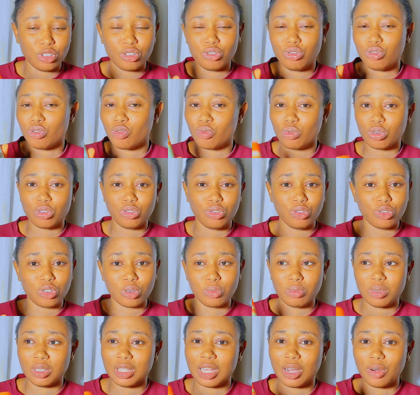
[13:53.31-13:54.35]
You don't want to use
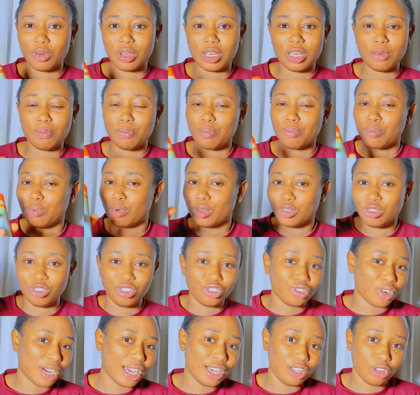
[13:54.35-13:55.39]
something that will keep
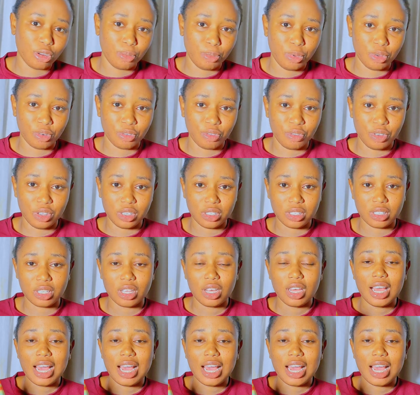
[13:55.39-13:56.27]
drying up your face.